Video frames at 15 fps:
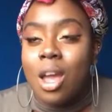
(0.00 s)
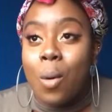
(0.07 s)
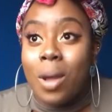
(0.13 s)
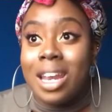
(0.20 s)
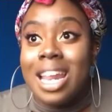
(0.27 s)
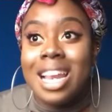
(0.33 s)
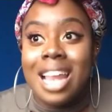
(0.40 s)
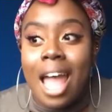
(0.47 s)

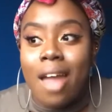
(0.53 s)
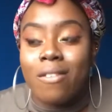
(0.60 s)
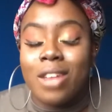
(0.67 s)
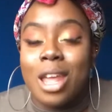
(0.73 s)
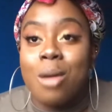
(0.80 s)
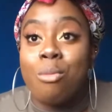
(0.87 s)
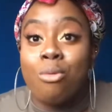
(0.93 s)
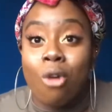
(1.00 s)
When he left,
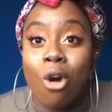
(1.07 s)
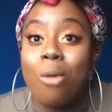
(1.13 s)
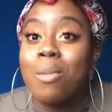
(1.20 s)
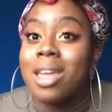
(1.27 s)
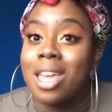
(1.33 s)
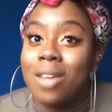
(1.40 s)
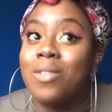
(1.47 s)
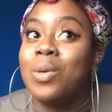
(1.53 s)
it brought
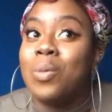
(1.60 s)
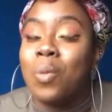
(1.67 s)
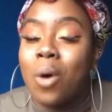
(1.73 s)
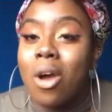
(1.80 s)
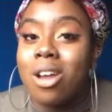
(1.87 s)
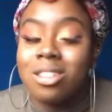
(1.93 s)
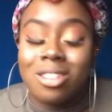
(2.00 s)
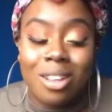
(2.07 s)
me even worse.